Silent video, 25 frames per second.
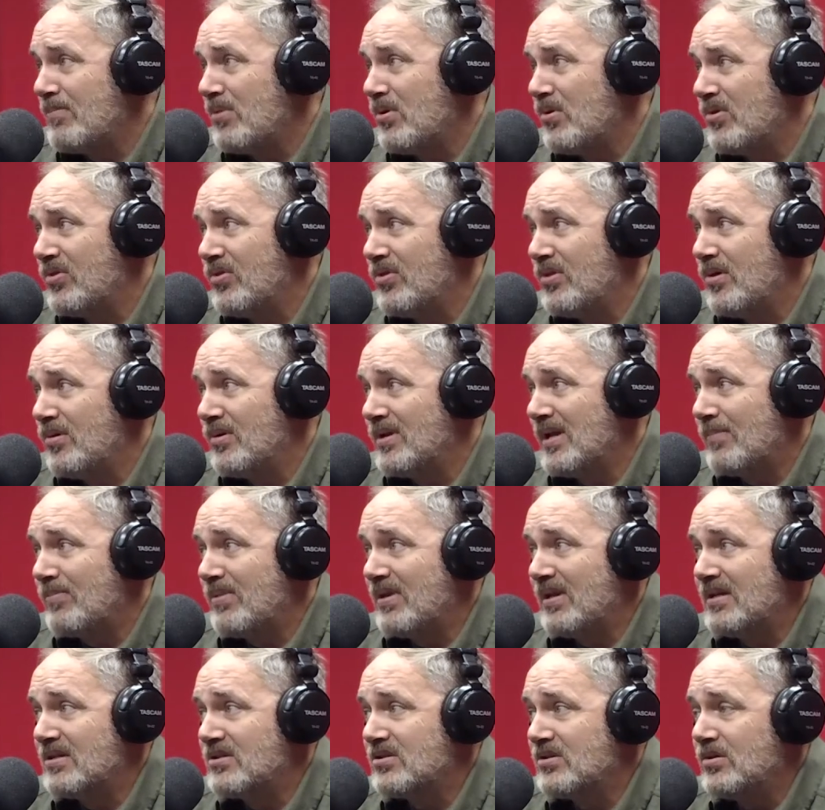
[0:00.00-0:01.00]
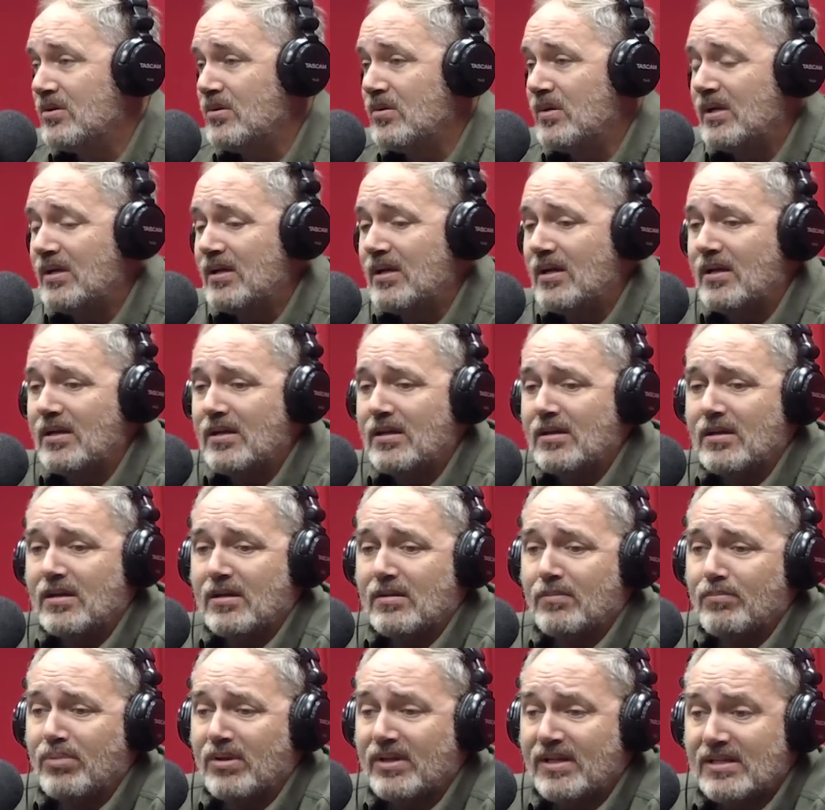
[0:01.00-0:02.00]
both know deputies who
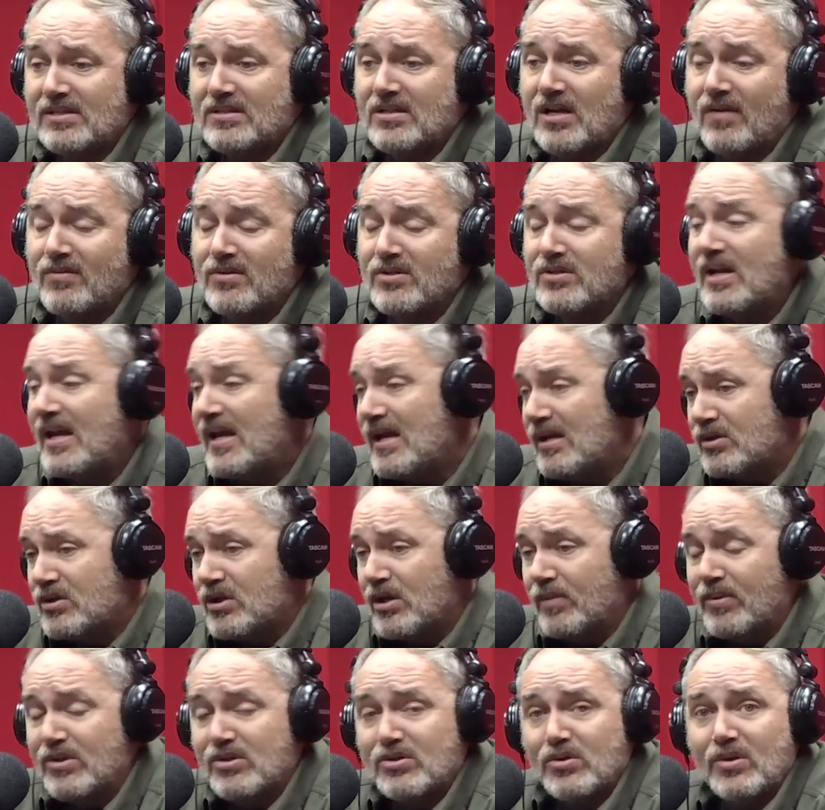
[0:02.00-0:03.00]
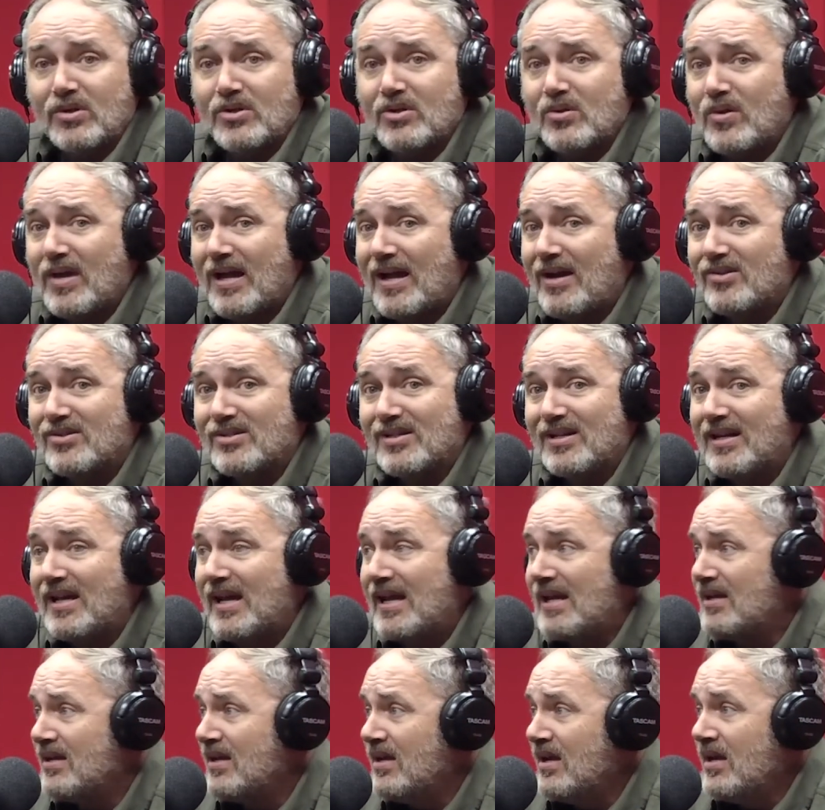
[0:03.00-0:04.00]
and police officers and troopers who in
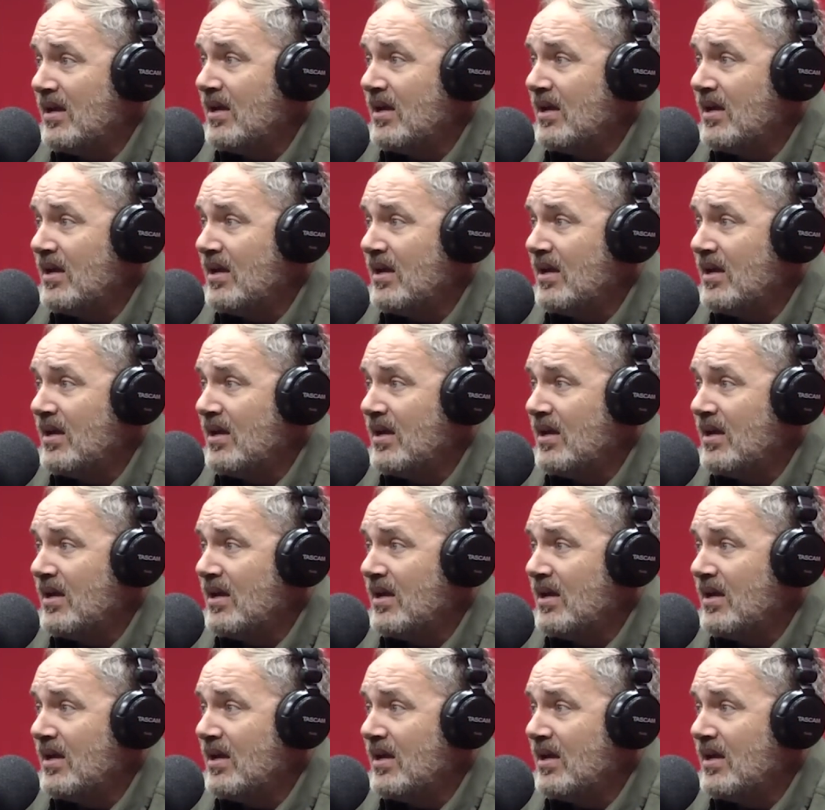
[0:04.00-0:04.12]
2008